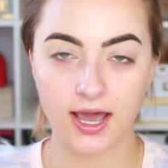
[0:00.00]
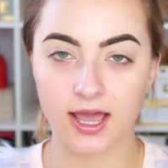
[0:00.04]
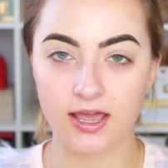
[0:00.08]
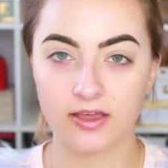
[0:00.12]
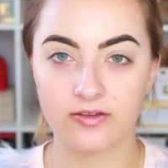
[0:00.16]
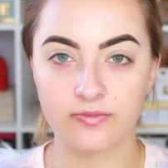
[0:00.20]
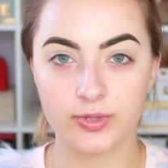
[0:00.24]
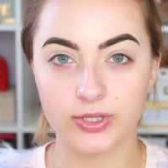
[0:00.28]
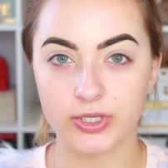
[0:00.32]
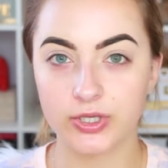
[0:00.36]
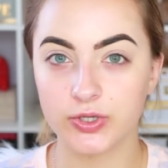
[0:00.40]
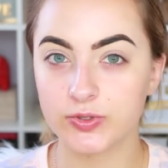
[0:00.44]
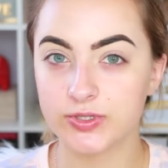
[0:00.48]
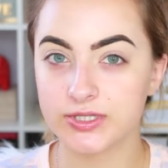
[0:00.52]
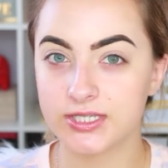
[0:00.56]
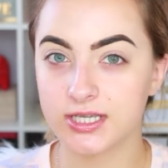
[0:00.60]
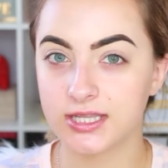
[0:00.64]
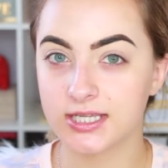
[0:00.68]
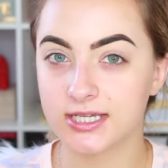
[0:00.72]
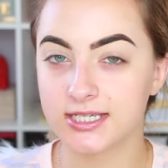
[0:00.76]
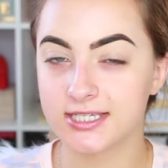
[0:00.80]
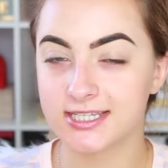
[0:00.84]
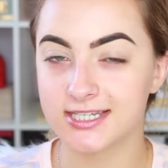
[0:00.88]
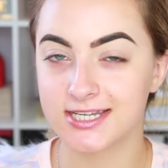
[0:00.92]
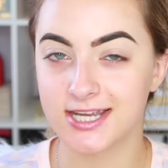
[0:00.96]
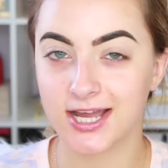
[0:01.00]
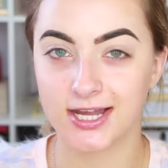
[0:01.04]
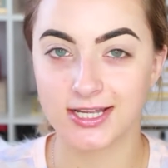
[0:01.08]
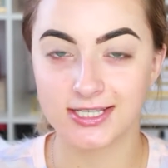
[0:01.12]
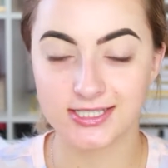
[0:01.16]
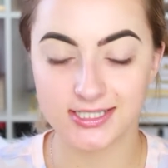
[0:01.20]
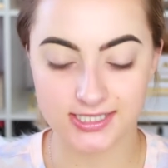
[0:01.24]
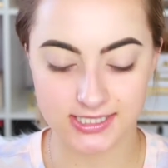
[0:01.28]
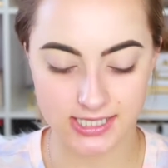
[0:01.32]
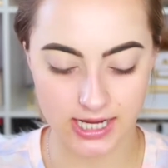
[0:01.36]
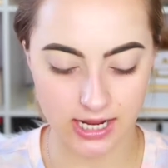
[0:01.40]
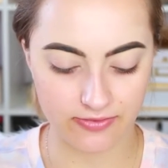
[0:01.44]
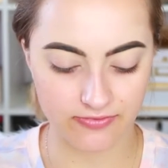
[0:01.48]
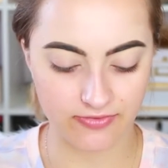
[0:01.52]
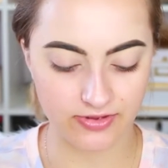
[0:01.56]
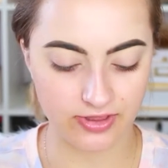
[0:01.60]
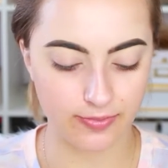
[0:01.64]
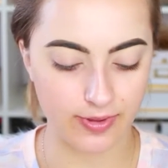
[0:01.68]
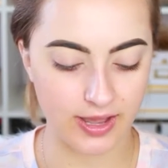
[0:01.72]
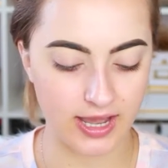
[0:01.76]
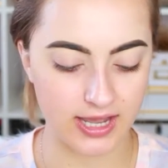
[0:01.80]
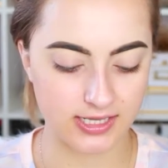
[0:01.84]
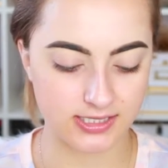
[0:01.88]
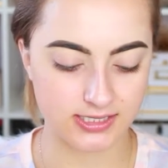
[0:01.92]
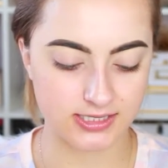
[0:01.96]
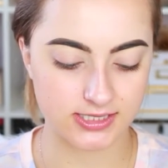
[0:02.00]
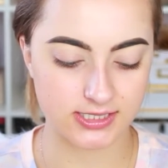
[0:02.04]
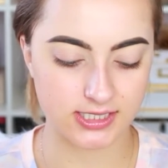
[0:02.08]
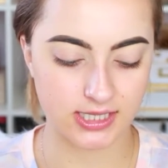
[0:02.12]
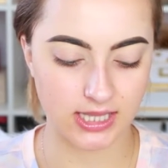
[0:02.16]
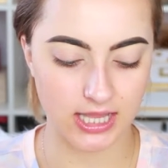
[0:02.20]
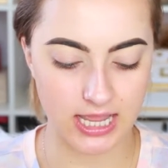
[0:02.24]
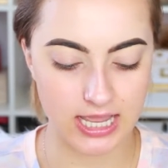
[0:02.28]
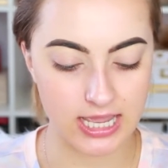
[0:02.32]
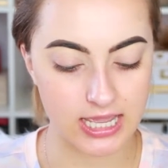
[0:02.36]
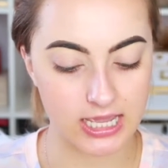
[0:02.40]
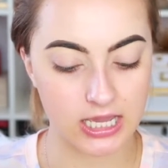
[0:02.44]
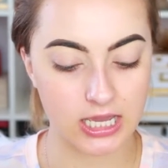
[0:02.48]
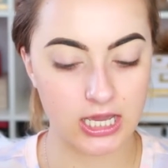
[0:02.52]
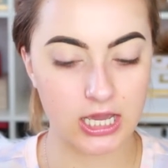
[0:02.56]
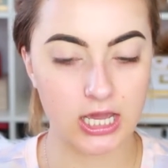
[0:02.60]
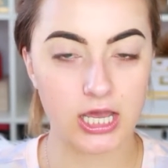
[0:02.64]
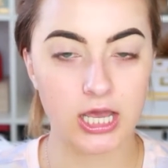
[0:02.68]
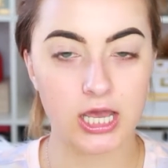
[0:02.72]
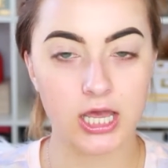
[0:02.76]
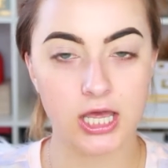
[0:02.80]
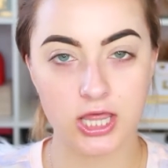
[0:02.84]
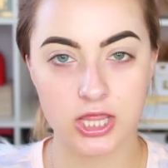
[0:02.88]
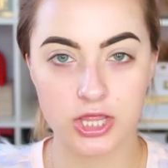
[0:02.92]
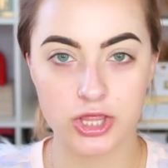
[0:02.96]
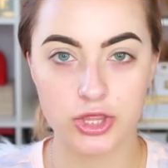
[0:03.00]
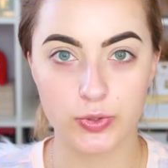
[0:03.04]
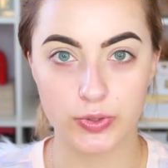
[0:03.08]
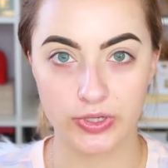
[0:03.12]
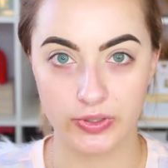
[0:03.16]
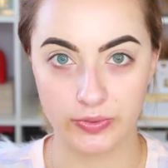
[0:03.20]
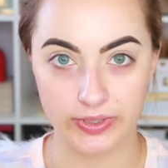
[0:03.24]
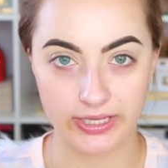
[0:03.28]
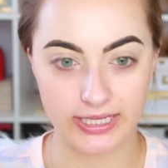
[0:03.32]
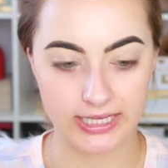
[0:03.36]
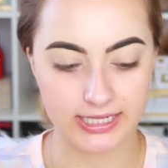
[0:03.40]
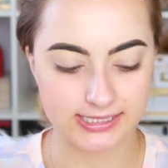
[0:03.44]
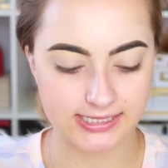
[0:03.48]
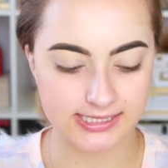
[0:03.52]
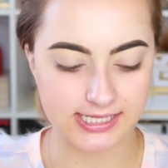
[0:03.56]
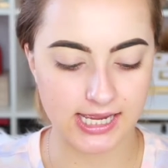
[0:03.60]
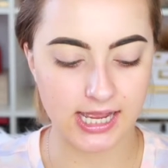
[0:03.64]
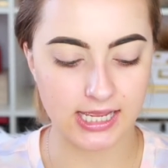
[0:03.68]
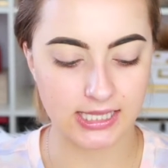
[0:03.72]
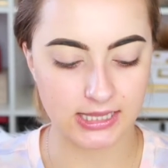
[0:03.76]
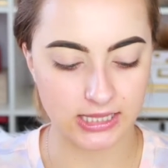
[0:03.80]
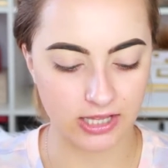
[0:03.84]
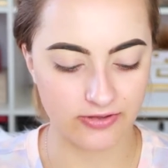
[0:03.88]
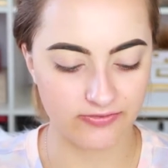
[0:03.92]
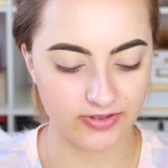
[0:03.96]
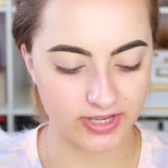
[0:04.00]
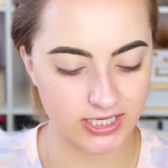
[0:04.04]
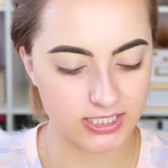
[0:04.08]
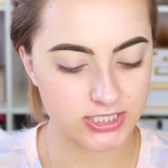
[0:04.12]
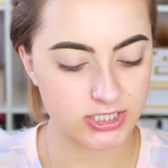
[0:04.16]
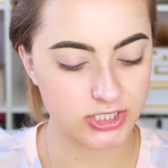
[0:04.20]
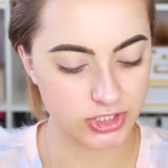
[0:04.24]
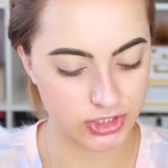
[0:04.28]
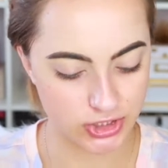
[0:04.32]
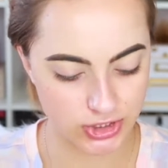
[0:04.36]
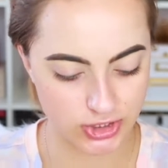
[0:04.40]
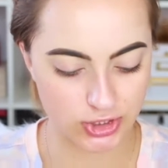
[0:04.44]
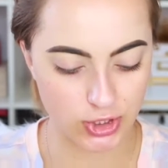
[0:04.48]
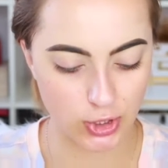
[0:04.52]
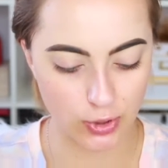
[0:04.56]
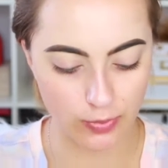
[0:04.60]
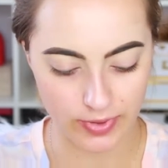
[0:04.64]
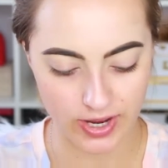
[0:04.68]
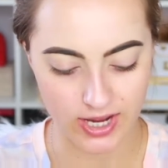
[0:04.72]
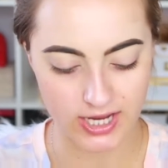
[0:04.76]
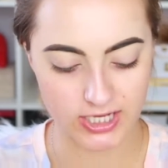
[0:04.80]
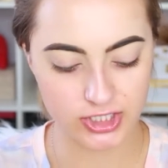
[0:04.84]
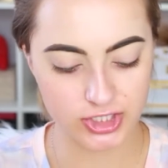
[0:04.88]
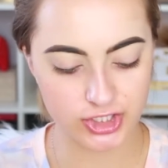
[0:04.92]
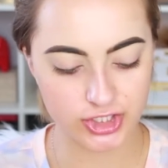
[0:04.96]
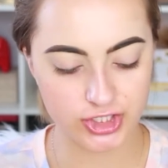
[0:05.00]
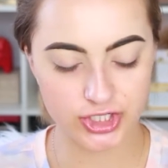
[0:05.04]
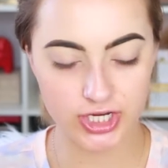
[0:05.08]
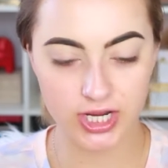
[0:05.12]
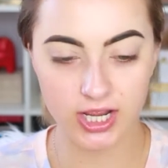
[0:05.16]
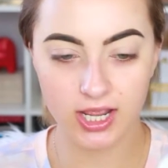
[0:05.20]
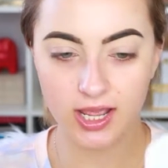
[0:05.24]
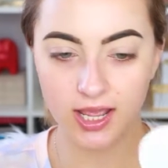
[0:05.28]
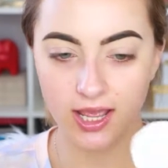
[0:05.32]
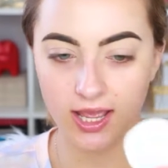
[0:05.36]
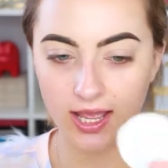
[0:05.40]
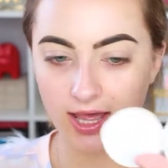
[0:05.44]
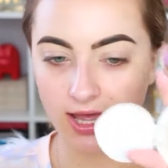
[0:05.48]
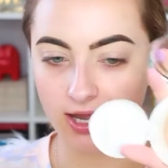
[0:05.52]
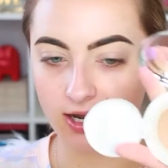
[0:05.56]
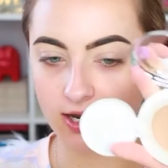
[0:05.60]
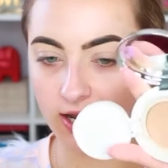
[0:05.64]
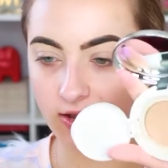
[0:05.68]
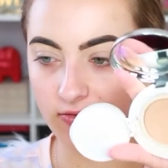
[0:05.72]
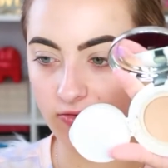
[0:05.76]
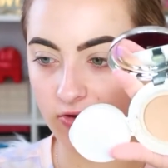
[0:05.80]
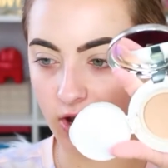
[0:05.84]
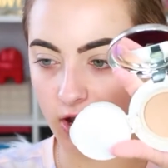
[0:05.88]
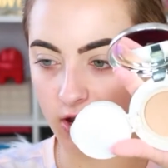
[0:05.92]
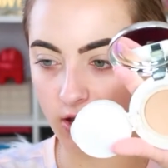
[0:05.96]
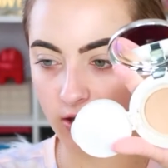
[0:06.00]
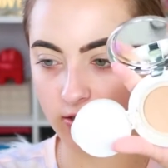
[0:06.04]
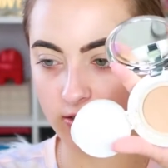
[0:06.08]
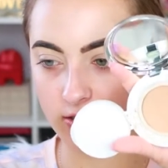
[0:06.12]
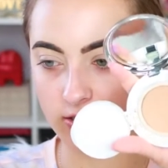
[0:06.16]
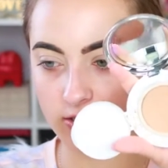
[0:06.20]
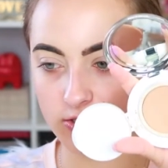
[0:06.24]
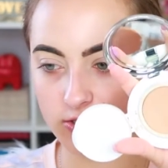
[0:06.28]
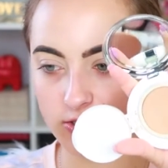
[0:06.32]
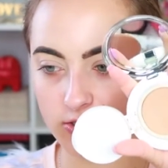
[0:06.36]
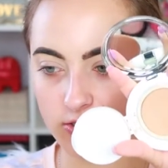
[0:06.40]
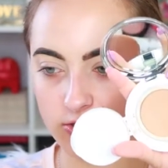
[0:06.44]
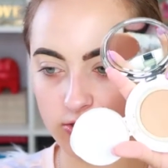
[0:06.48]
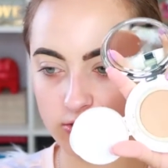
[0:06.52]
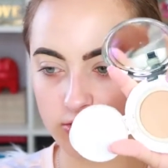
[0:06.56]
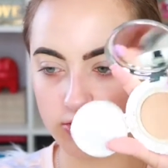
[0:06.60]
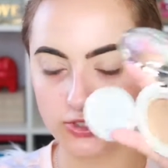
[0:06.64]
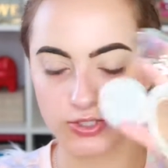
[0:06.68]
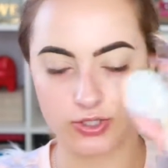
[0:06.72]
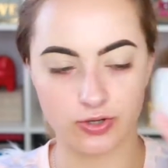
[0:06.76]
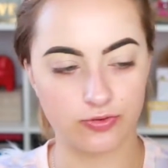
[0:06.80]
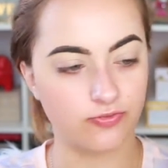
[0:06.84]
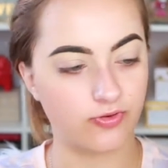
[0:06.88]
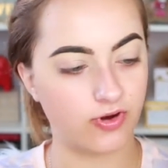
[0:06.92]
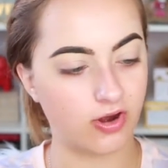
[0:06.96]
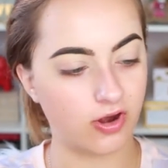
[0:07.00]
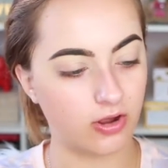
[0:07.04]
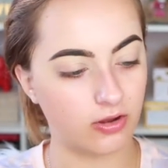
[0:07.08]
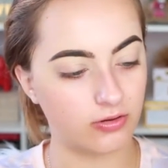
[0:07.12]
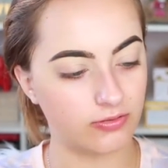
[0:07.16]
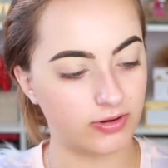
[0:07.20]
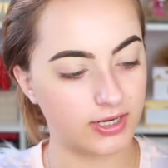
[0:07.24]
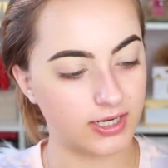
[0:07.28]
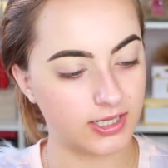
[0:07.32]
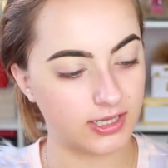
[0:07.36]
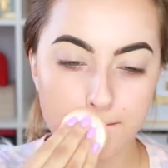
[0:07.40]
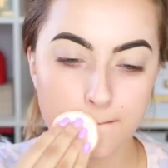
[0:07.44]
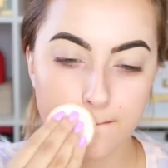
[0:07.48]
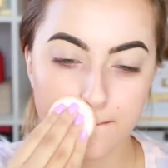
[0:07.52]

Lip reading: I've been using this non-stop for the past like 3 weeks. I love it so much, and I've gone so far already.